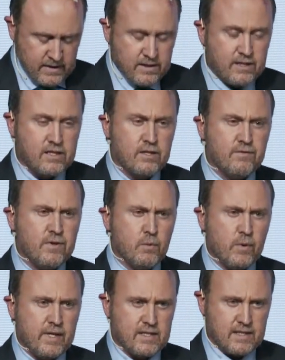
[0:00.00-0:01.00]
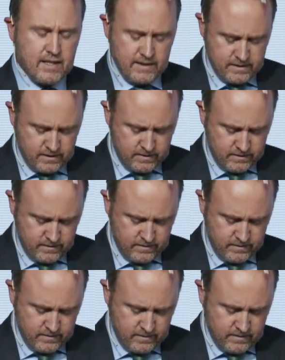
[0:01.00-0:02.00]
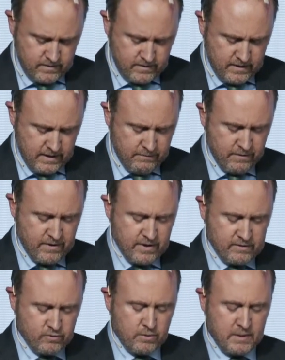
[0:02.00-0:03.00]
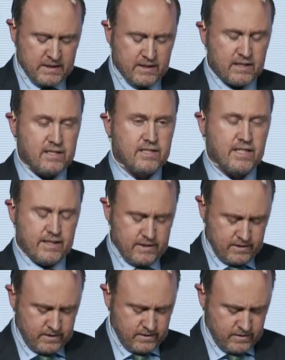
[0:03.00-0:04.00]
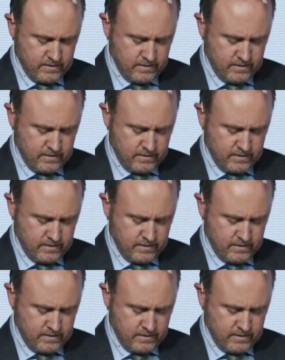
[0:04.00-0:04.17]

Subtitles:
Just a few weeks later, everything dramatically changed.